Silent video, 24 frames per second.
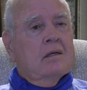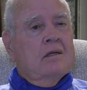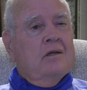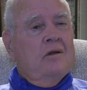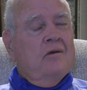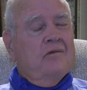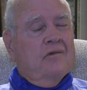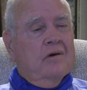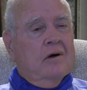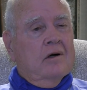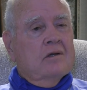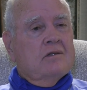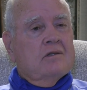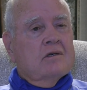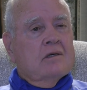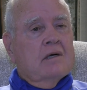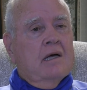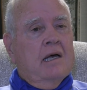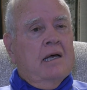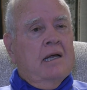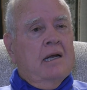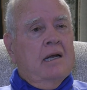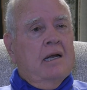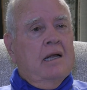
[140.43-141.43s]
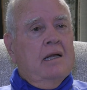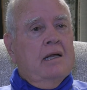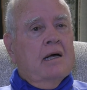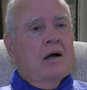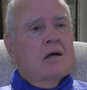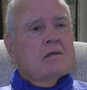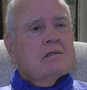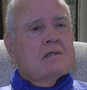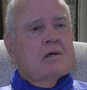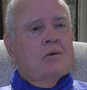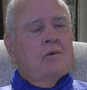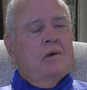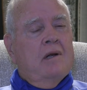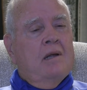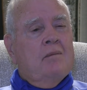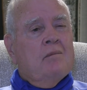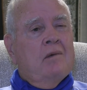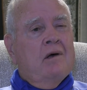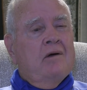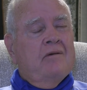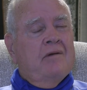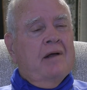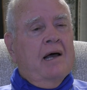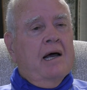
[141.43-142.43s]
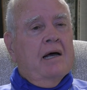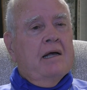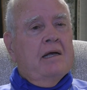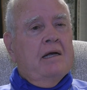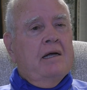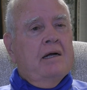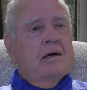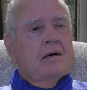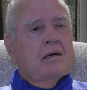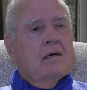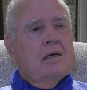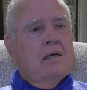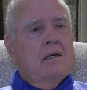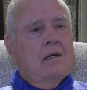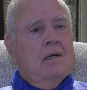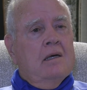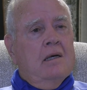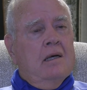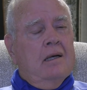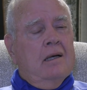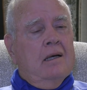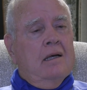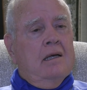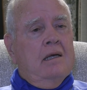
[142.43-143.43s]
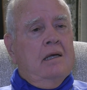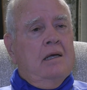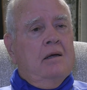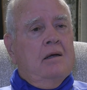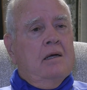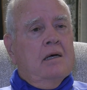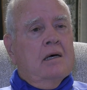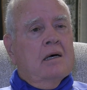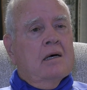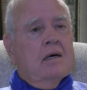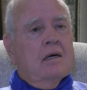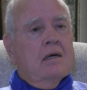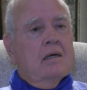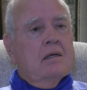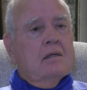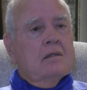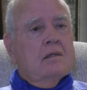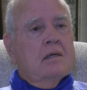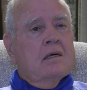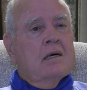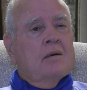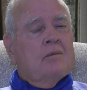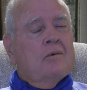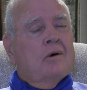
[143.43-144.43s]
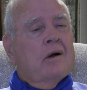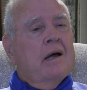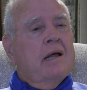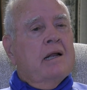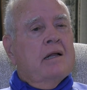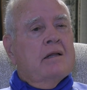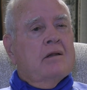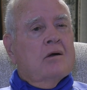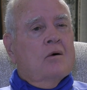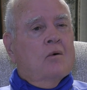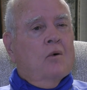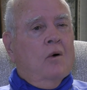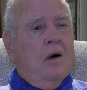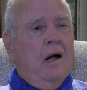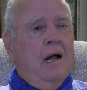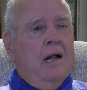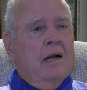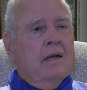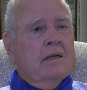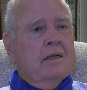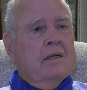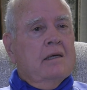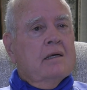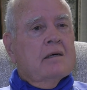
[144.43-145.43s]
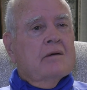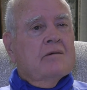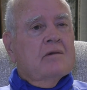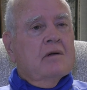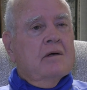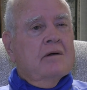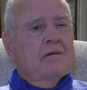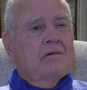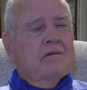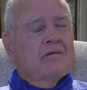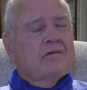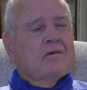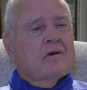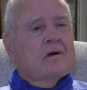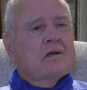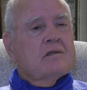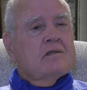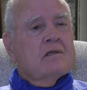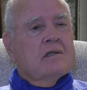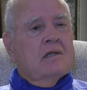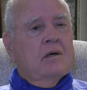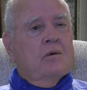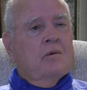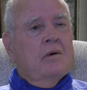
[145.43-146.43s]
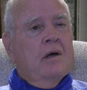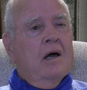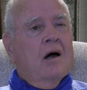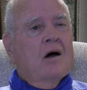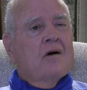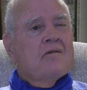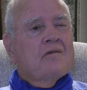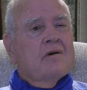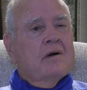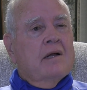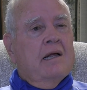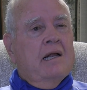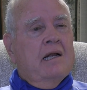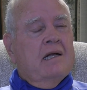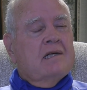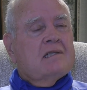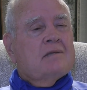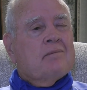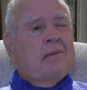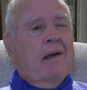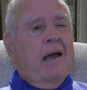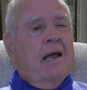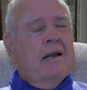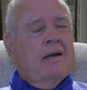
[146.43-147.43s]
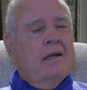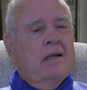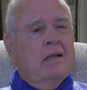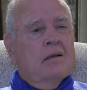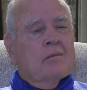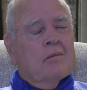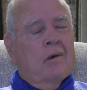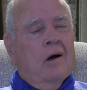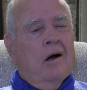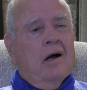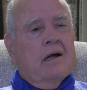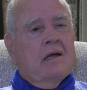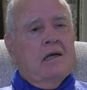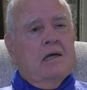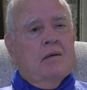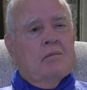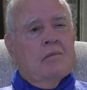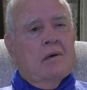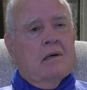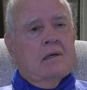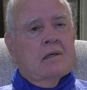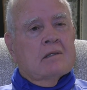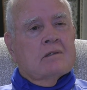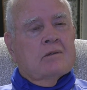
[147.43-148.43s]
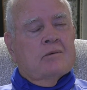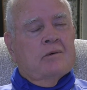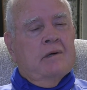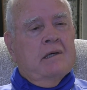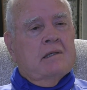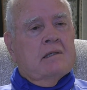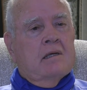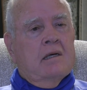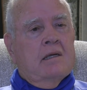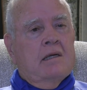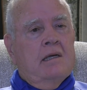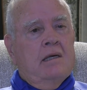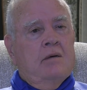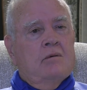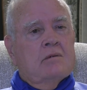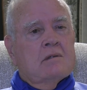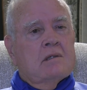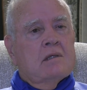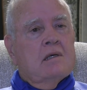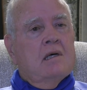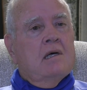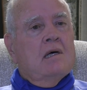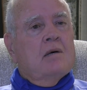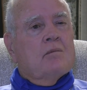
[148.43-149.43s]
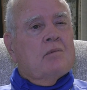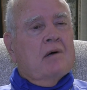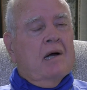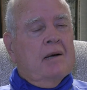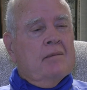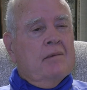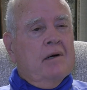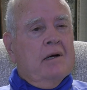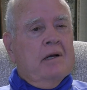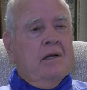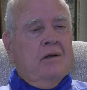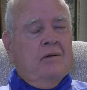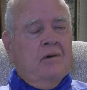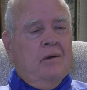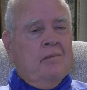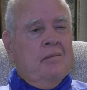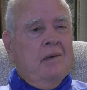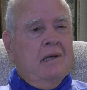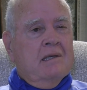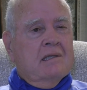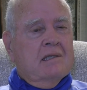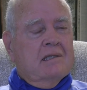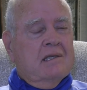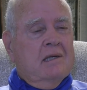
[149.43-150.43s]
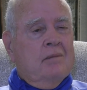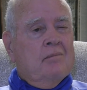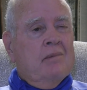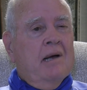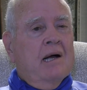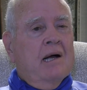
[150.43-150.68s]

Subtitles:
new furniture. And also when he moved out here, he upgraded the quality of the furniture that we offered and expanded the market, because originally he was primarily doing business in